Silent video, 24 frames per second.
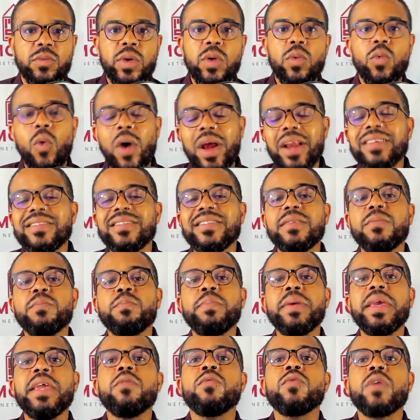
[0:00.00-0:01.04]
We want to see,
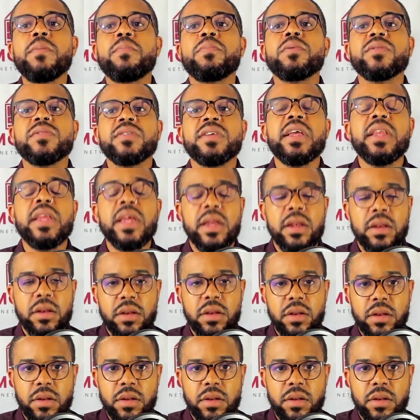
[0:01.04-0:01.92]
be represented.